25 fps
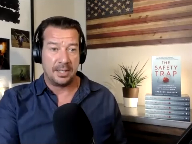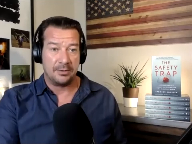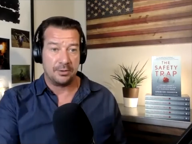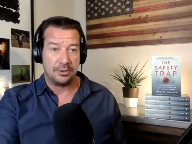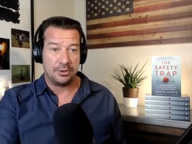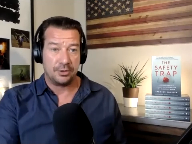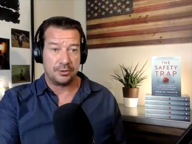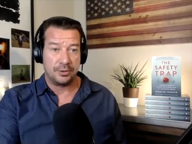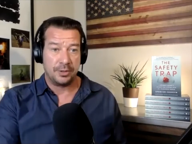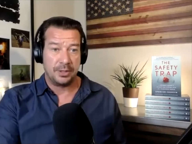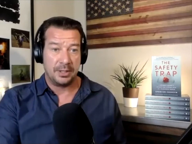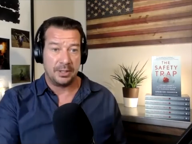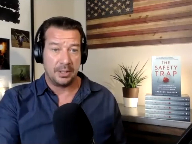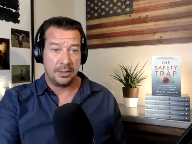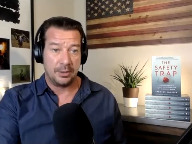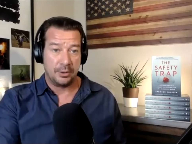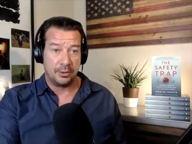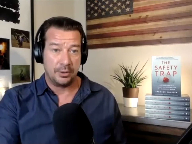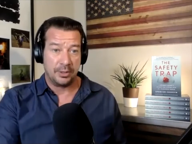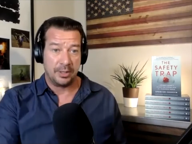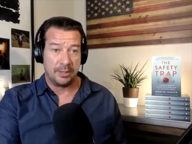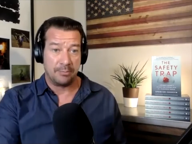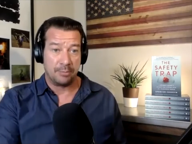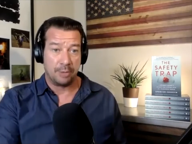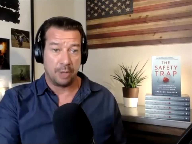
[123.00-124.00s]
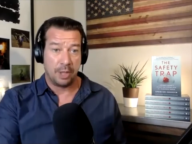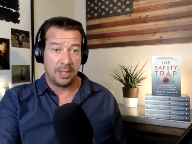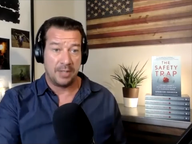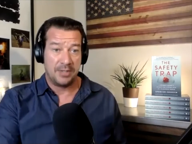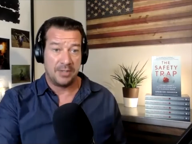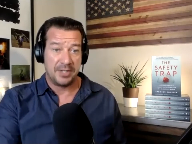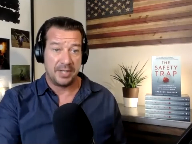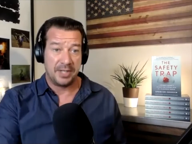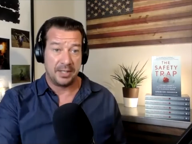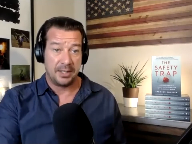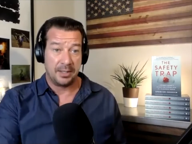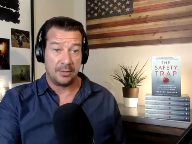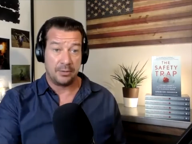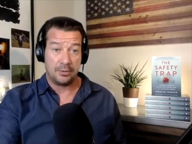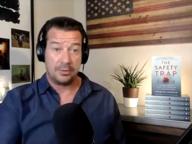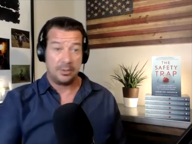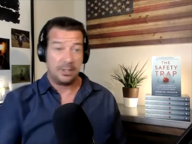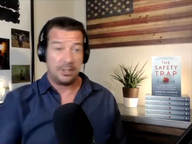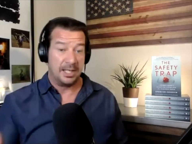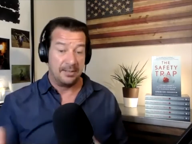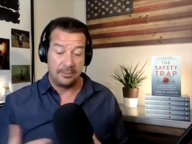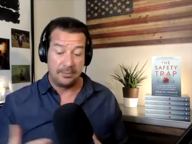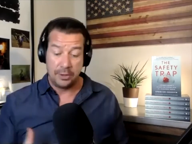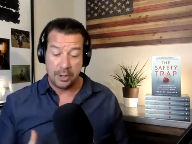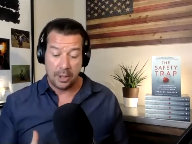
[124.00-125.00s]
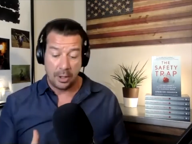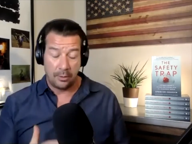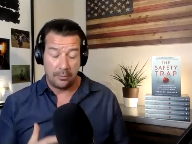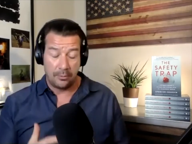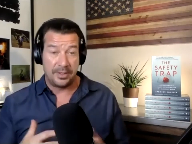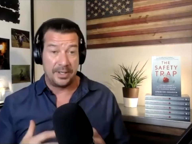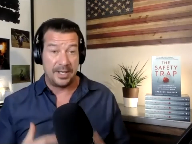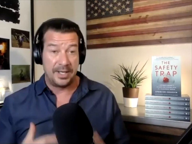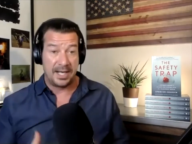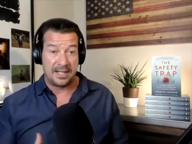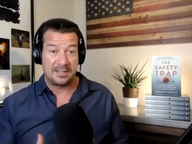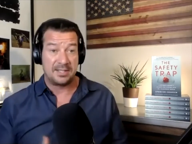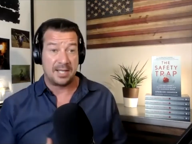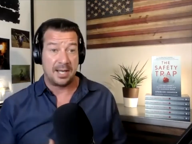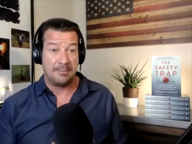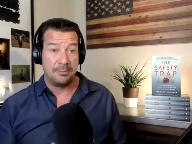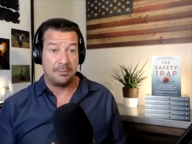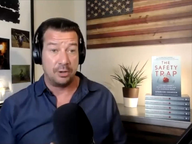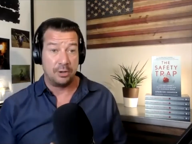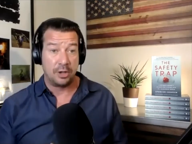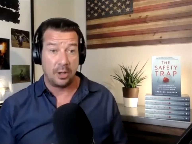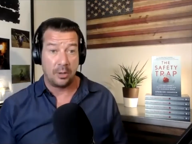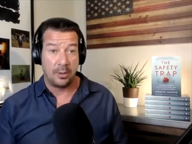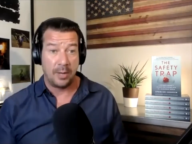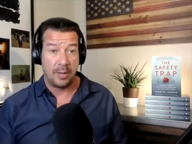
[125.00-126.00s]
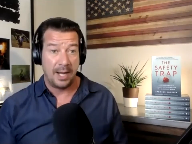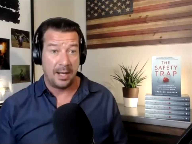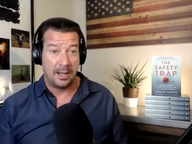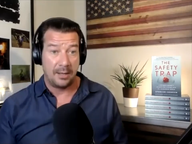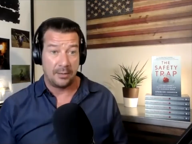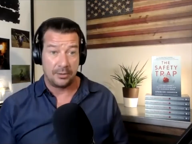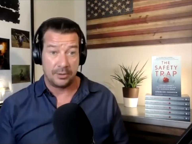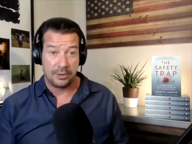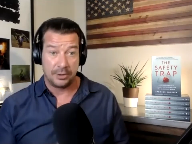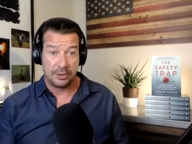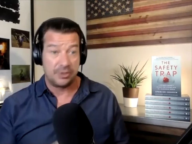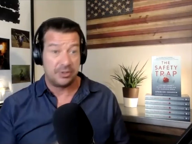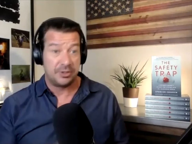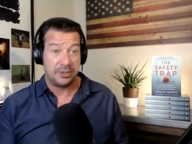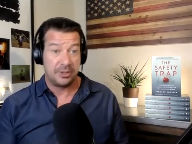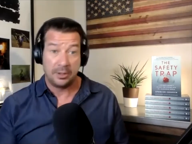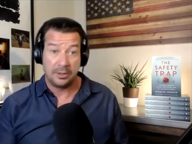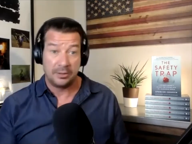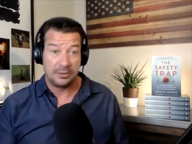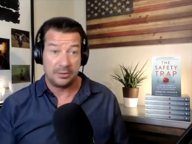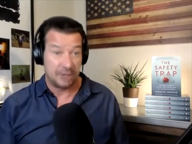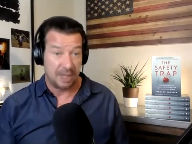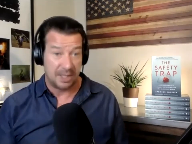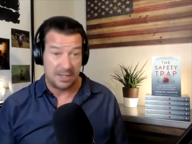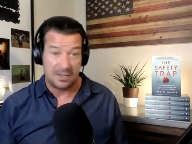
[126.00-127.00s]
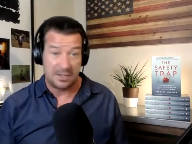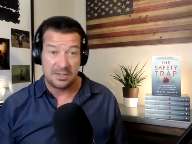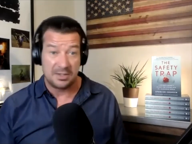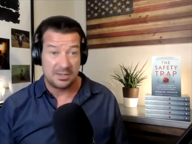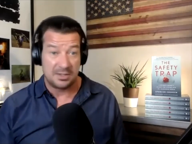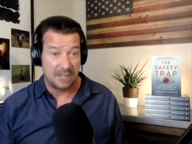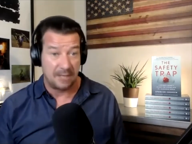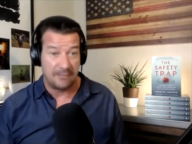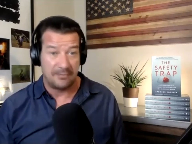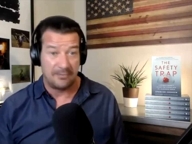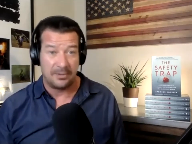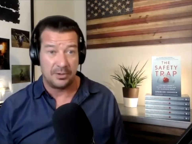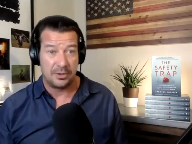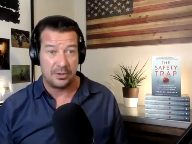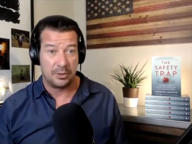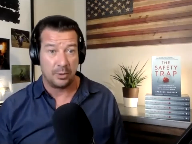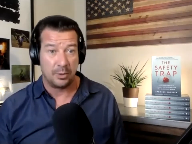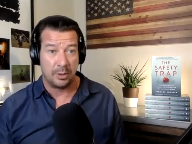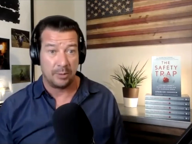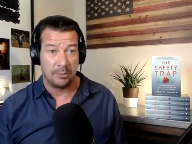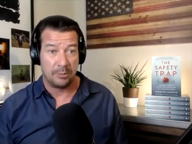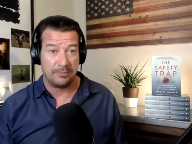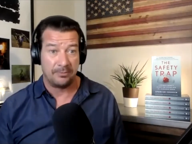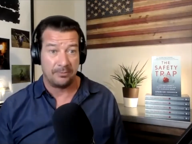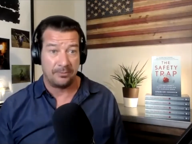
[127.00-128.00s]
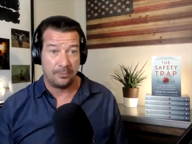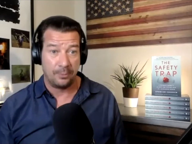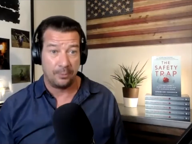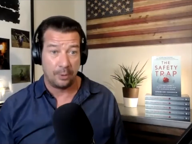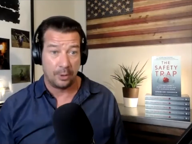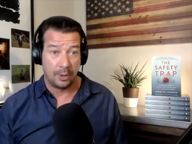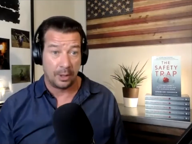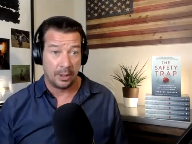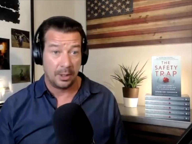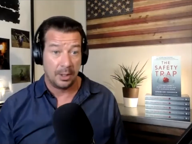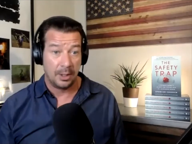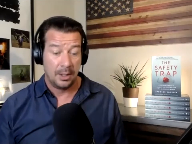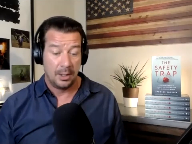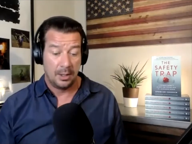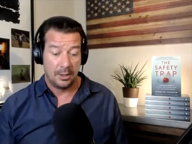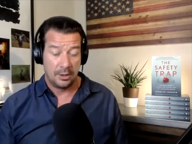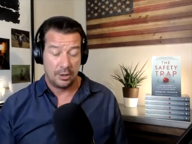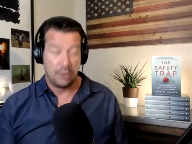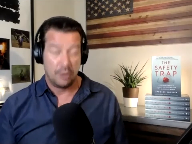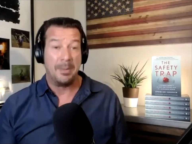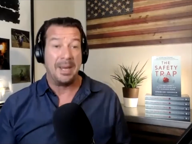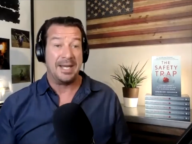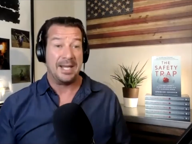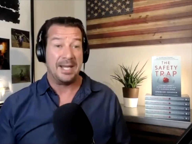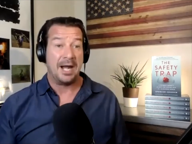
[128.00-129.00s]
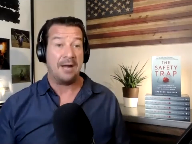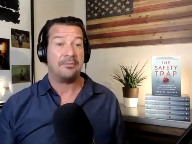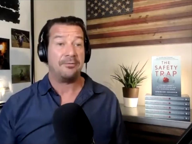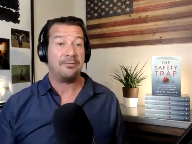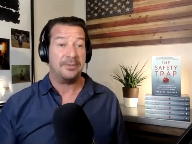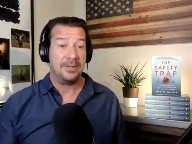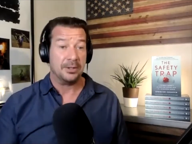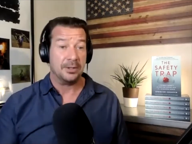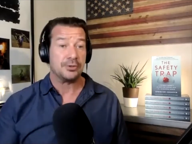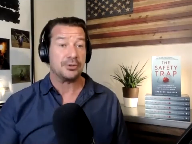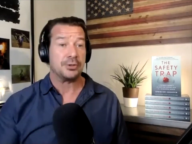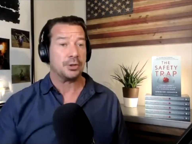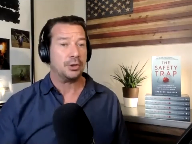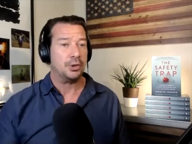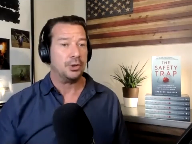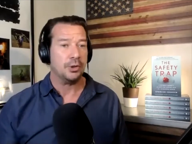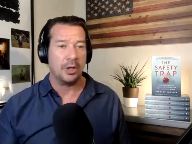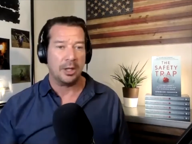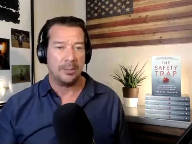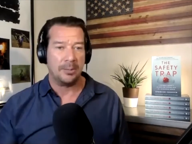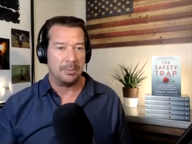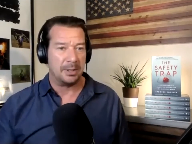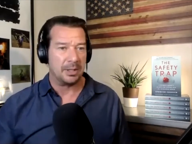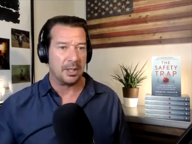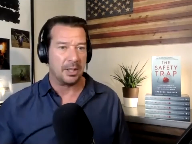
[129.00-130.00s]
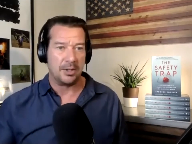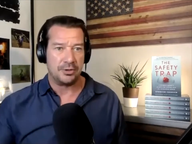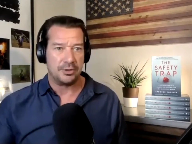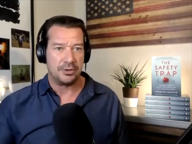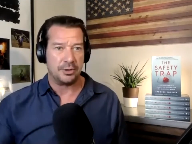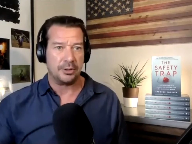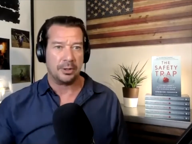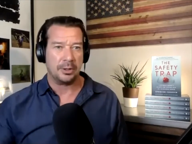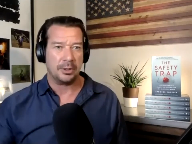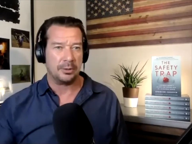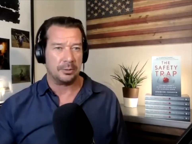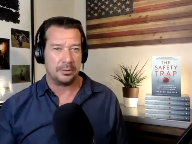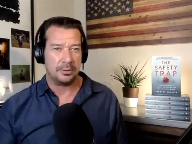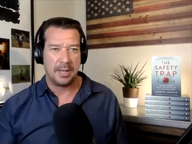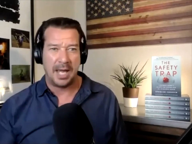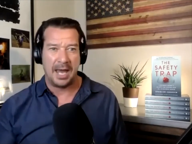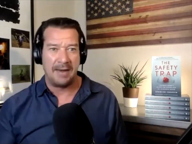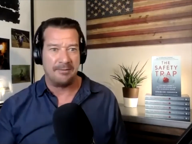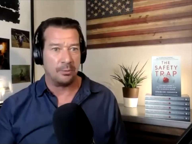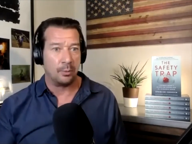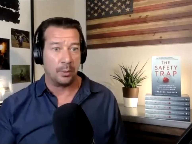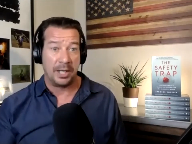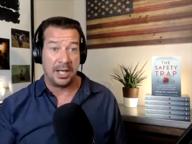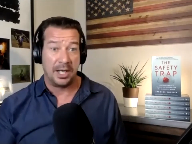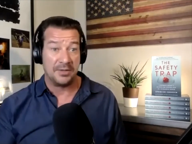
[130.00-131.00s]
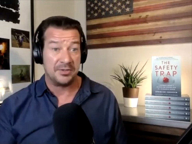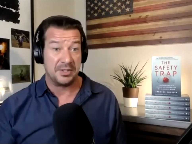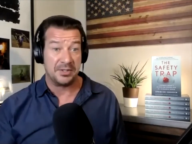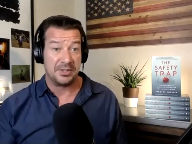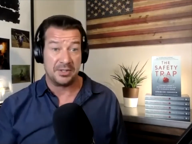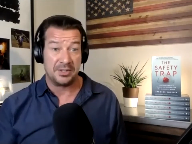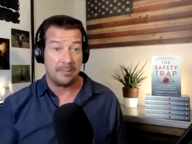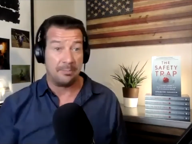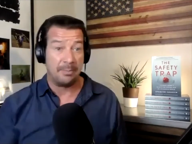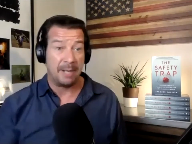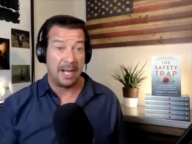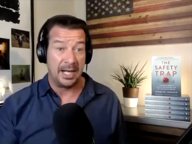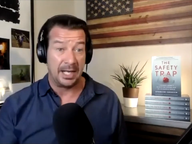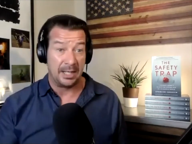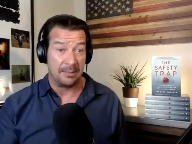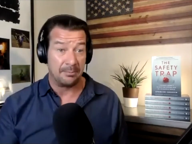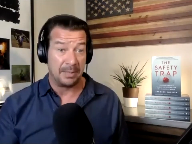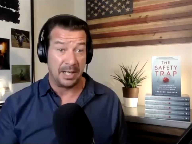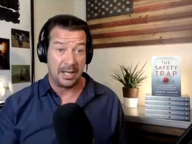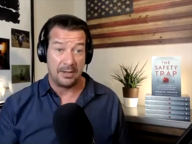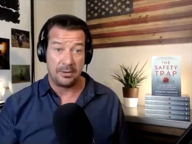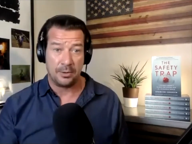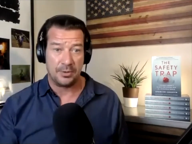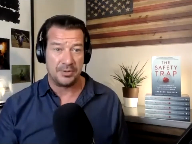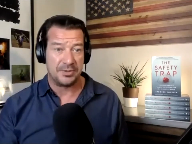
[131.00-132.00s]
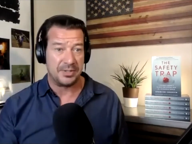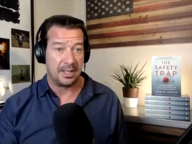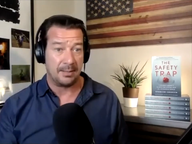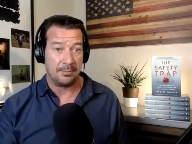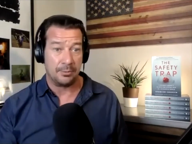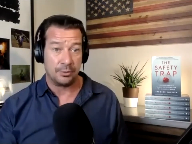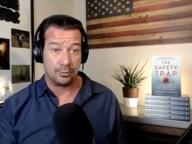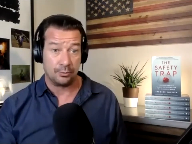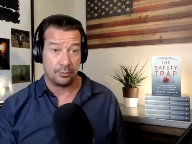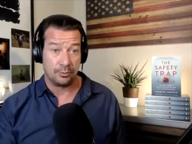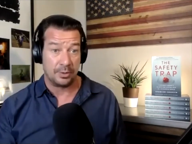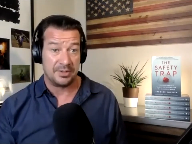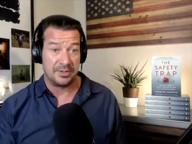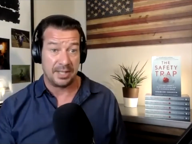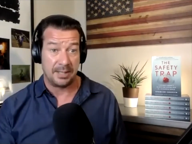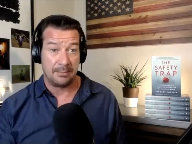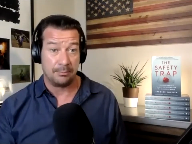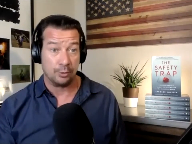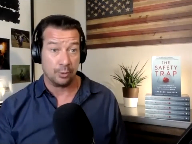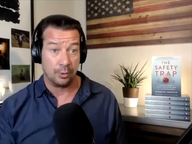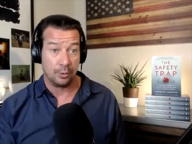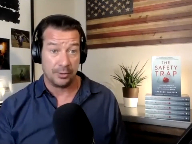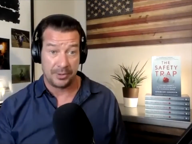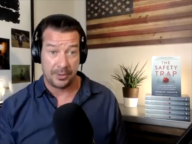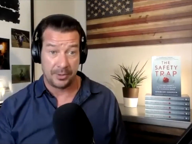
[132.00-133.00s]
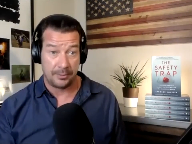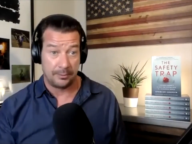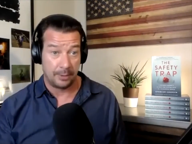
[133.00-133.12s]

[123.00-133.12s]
the street and you get broadsided, even though the next time you go out, you're still just as safe as you were before, you may not feel secure because everyone else isn't abiding by those same rules of the